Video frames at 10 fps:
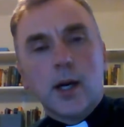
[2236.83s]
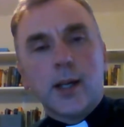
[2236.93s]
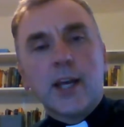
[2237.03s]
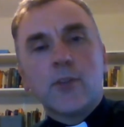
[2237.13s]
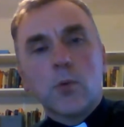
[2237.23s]

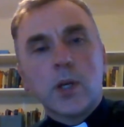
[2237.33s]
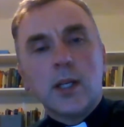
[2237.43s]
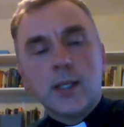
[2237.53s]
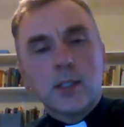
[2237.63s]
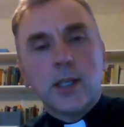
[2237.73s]
And even
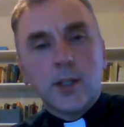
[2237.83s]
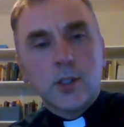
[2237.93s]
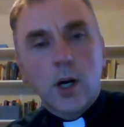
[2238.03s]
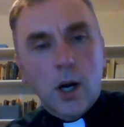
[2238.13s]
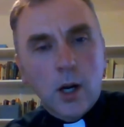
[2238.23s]
when listening
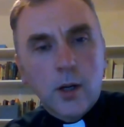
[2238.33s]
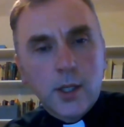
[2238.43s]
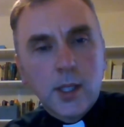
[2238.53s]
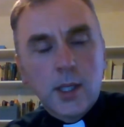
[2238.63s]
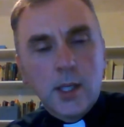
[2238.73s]
is
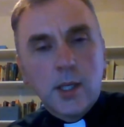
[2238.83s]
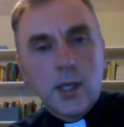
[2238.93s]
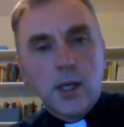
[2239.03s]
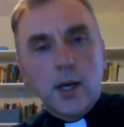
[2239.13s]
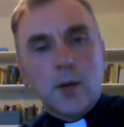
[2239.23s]
hard,
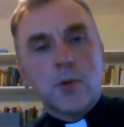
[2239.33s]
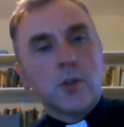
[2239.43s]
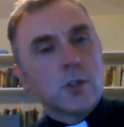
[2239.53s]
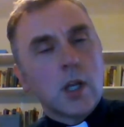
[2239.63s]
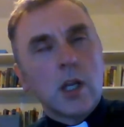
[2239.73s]
and
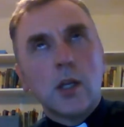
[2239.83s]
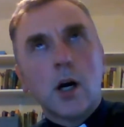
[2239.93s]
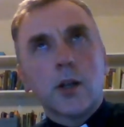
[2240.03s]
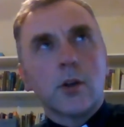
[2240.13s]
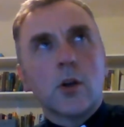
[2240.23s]
when there's a
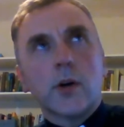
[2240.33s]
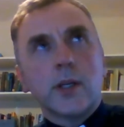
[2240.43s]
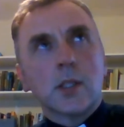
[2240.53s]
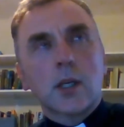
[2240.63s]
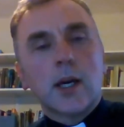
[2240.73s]
lot of
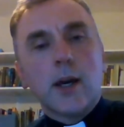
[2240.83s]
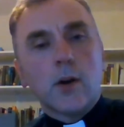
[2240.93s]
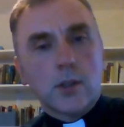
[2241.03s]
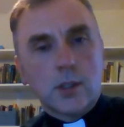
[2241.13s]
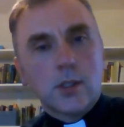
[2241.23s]
noise and
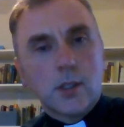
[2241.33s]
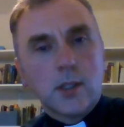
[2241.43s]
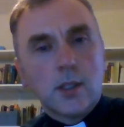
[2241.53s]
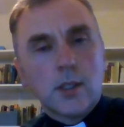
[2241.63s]
chaos,